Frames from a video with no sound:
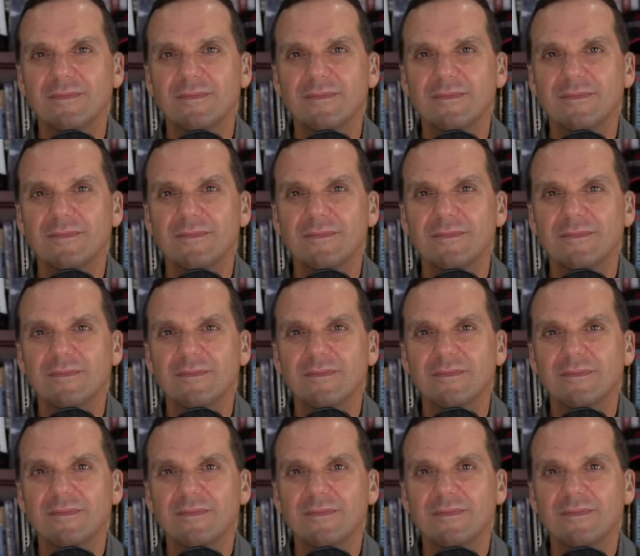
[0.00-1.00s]

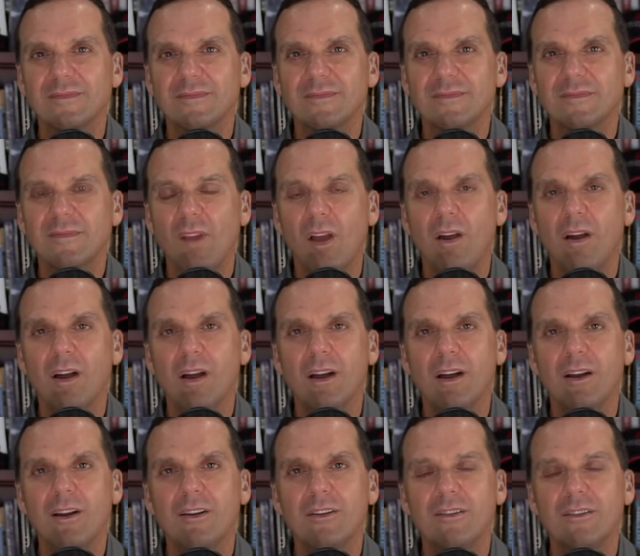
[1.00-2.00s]

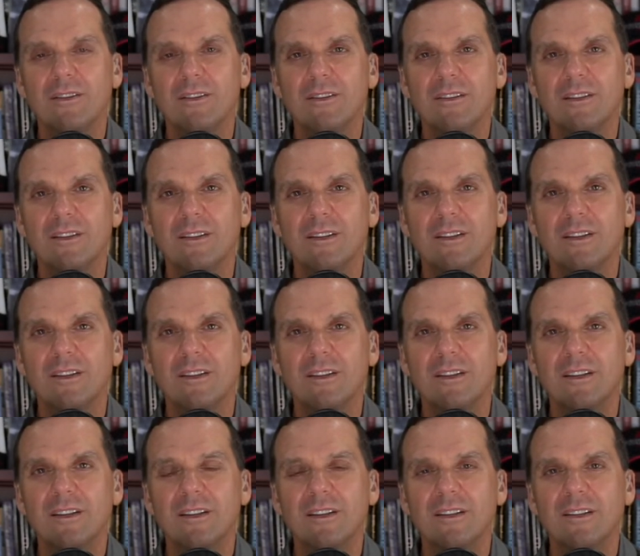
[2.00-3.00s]

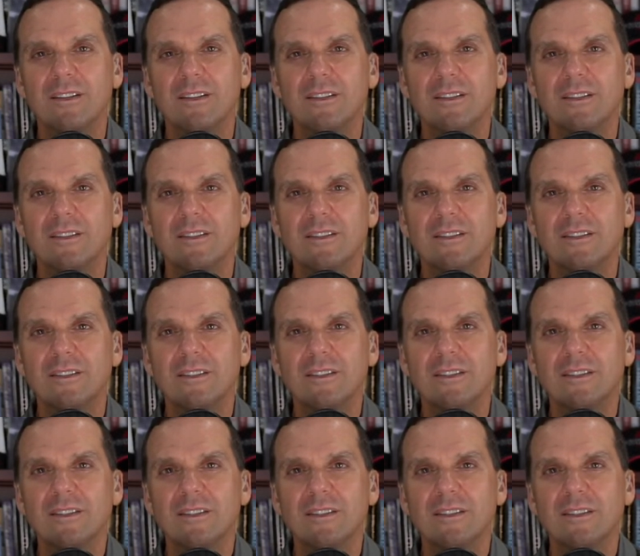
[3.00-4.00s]

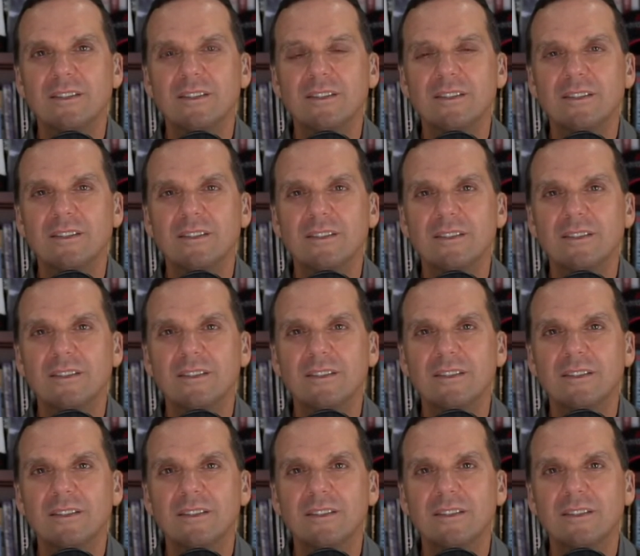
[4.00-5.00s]

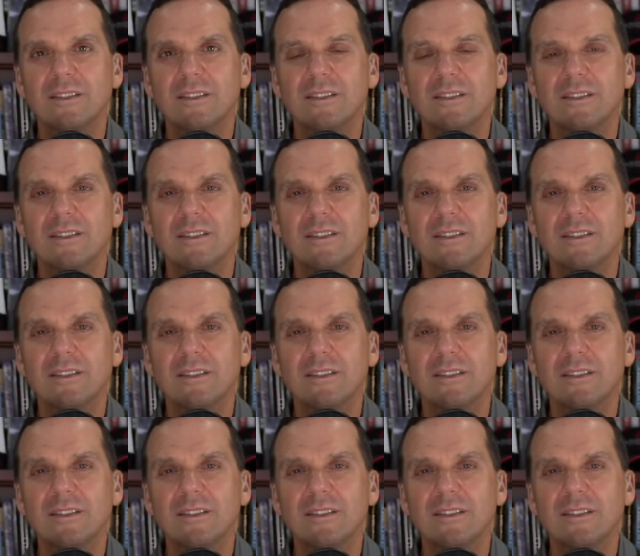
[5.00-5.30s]
(silent)